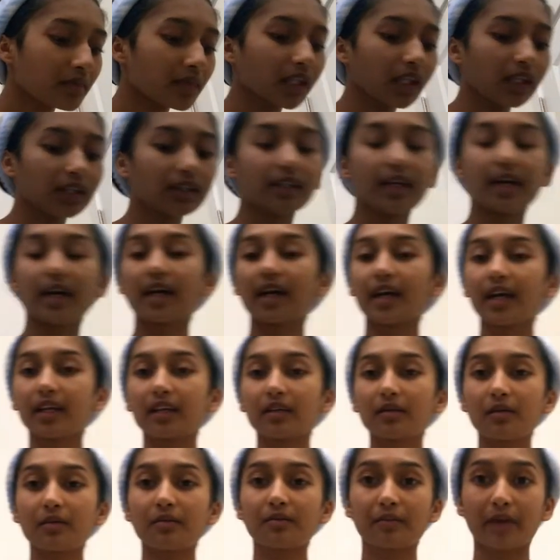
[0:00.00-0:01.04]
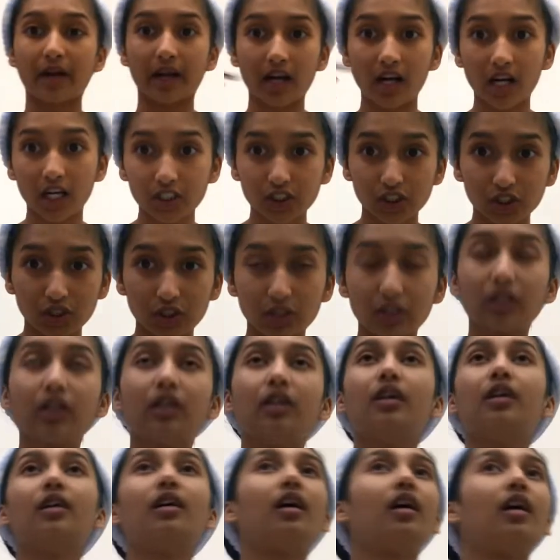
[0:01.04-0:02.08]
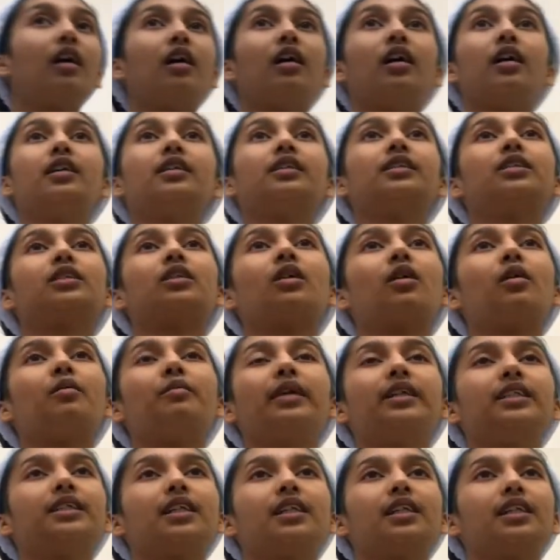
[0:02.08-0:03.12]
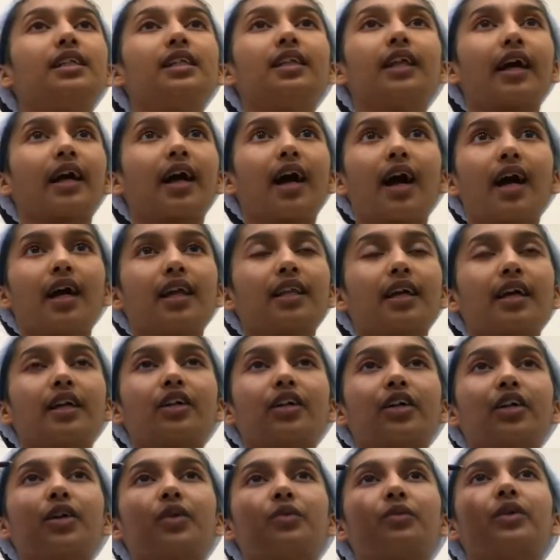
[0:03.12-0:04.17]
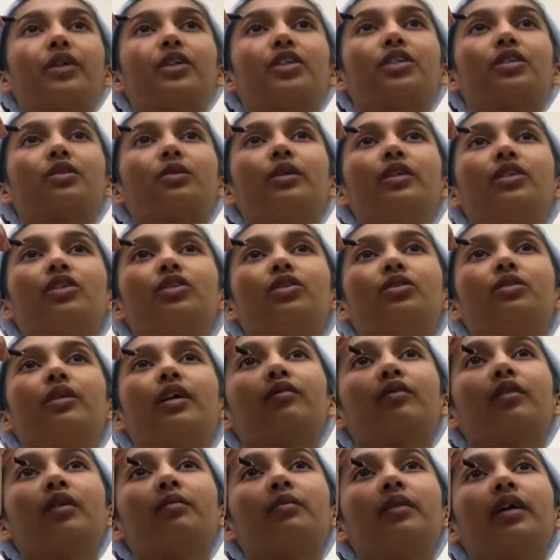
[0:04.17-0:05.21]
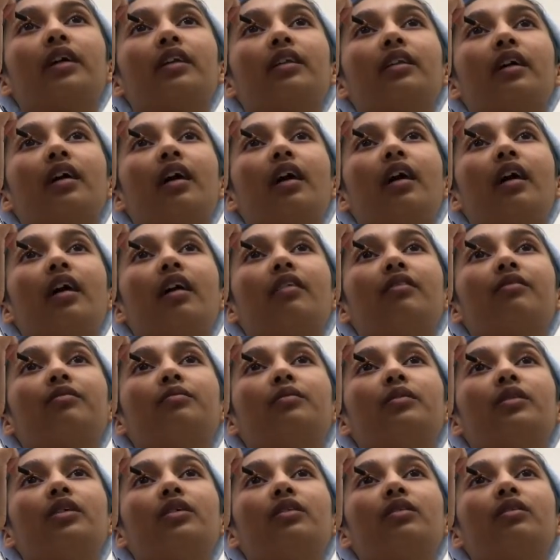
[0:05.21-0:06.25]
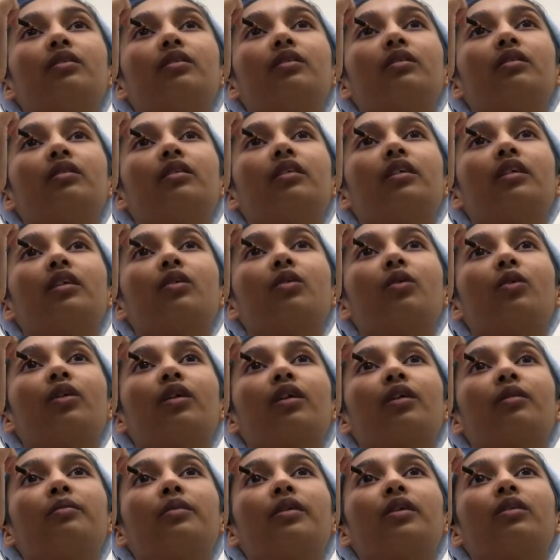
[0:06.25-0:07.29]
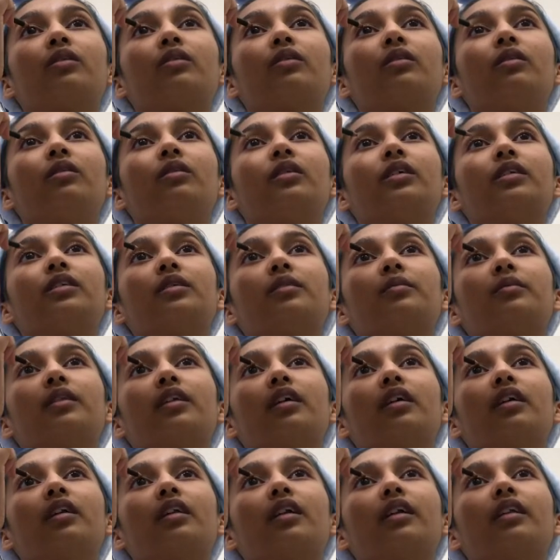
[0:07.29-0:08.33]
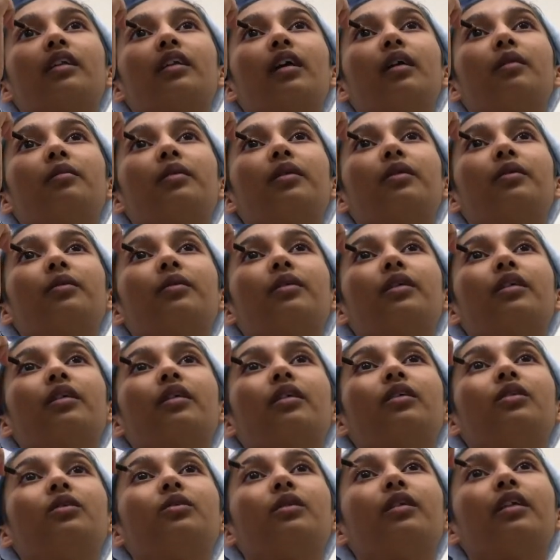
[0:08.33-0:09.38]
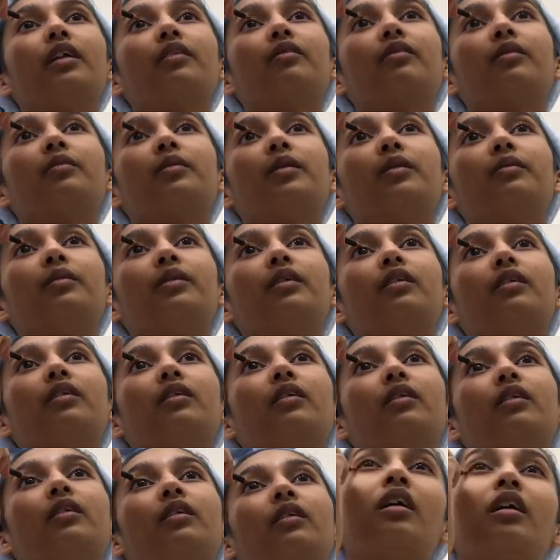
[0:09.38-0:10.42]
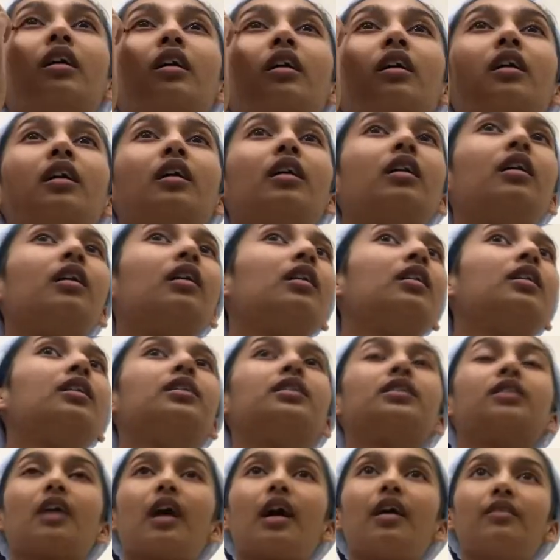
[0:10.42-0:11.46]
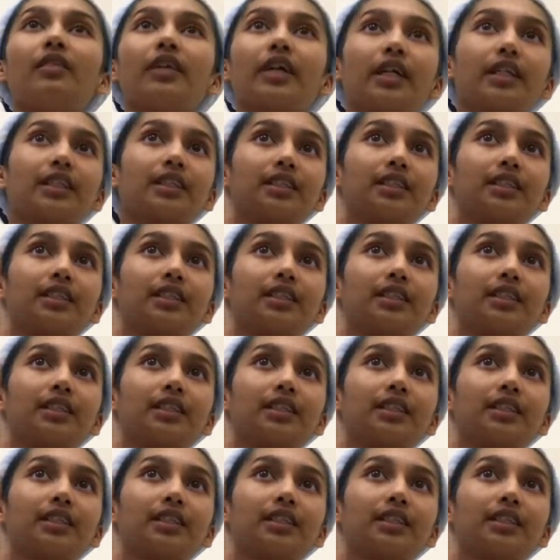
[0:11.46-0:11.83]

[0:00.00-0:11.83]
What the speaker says: Then my kajal, so basically like eyeliner, we're just going to do it from like the half middle, like quarter middle or something like that, but we're gonna do it like from the middle. So I have like a